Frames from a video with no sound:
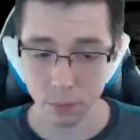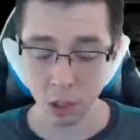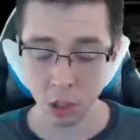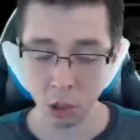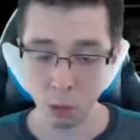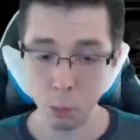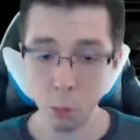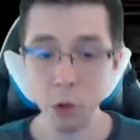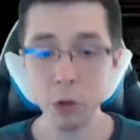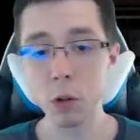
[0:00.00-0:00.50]

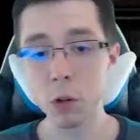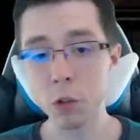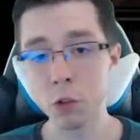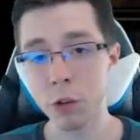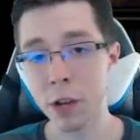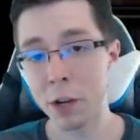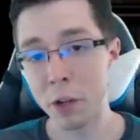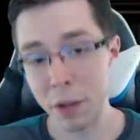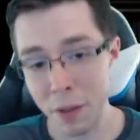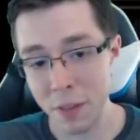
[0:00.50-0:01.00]
Mournhold
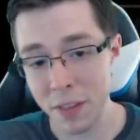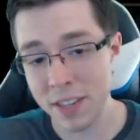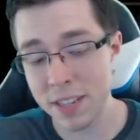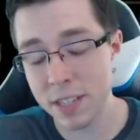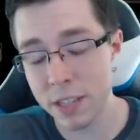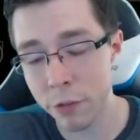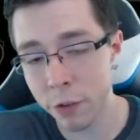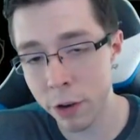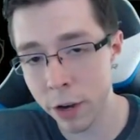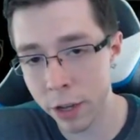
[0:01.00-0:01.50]
Trader. Now, this is
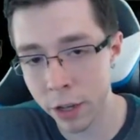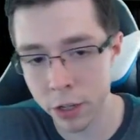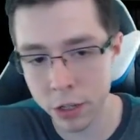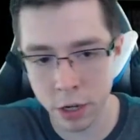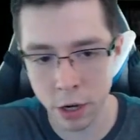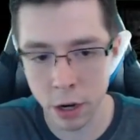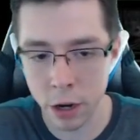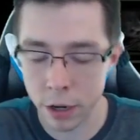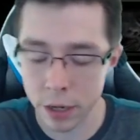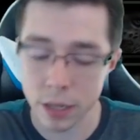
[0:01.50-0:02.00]
a very good
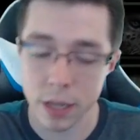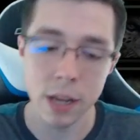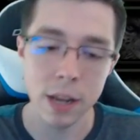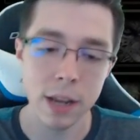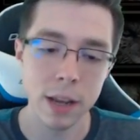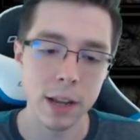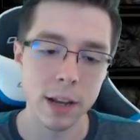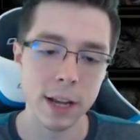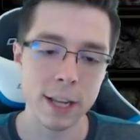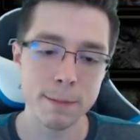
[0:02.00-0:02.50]
card,
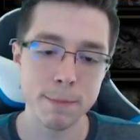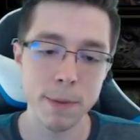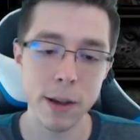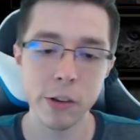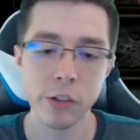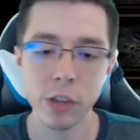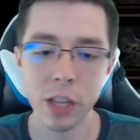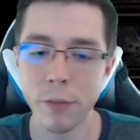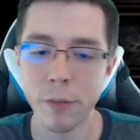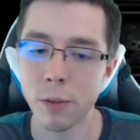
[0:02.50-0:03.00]

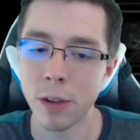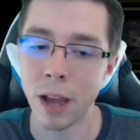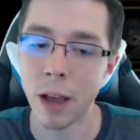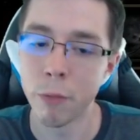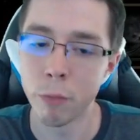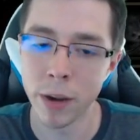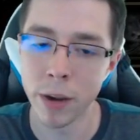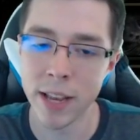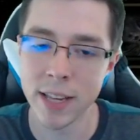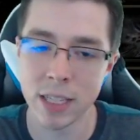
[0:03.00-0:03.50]
especially if you
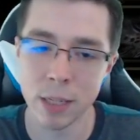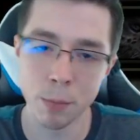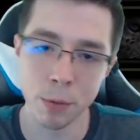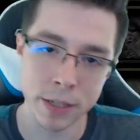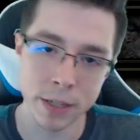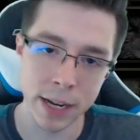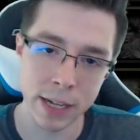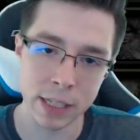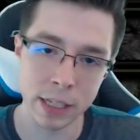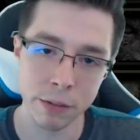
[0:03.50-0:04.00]
have ways to
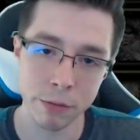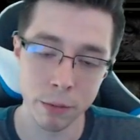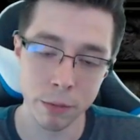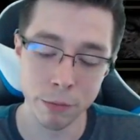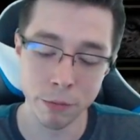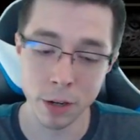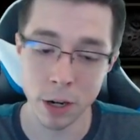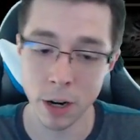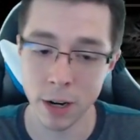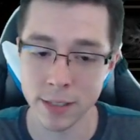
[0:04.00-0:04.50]
protect it from
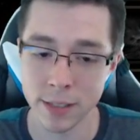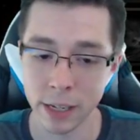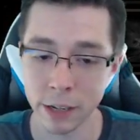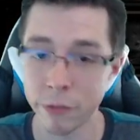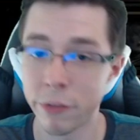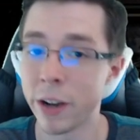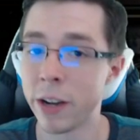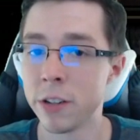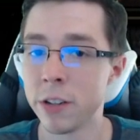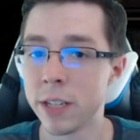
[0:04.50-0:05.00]
cards like
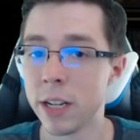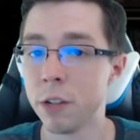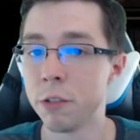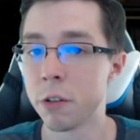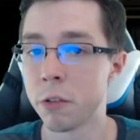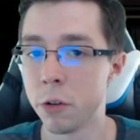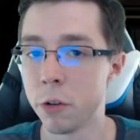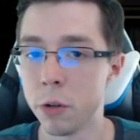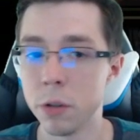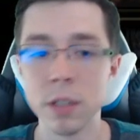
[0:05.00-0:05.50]
Fighter's Guild
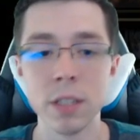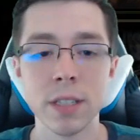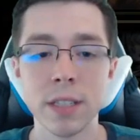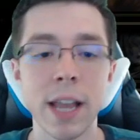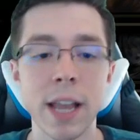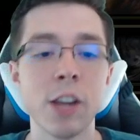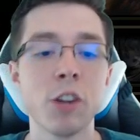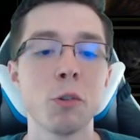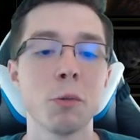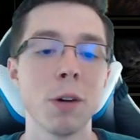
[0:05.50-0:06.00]
Recruit and
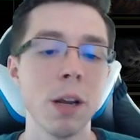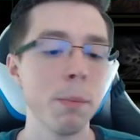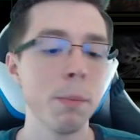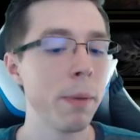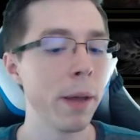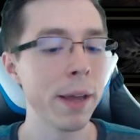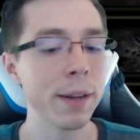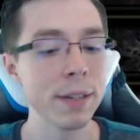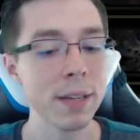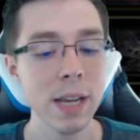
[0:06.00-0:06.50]
Sanctuary
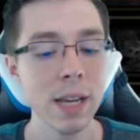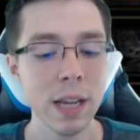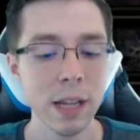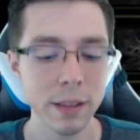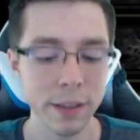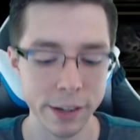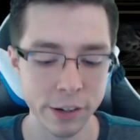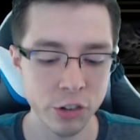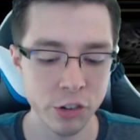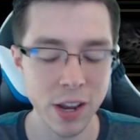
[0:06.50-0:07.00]
Pet,
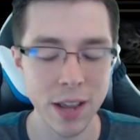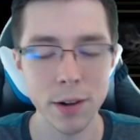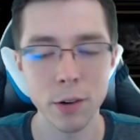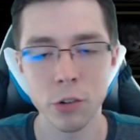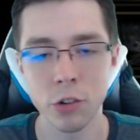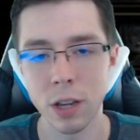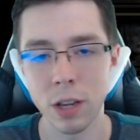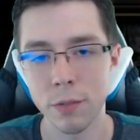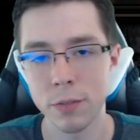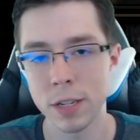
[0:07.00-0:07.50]
like Shadow
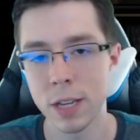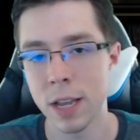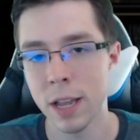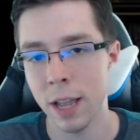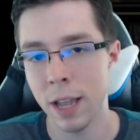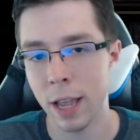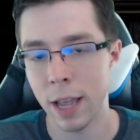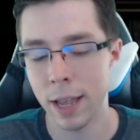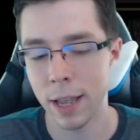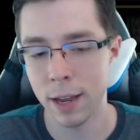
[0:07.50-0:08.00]
Shift
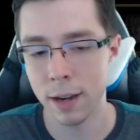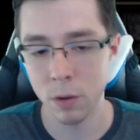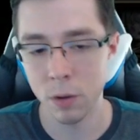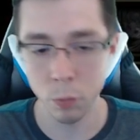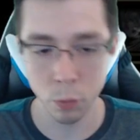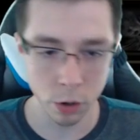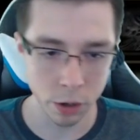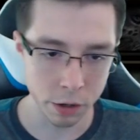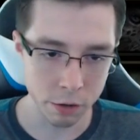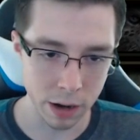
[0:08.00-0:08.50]
and
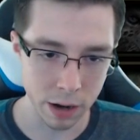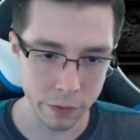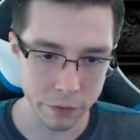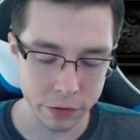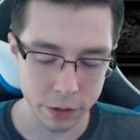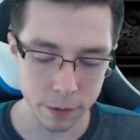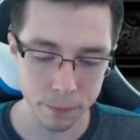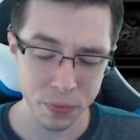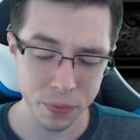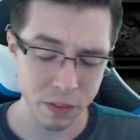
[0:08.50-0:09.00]
Wordcrafter.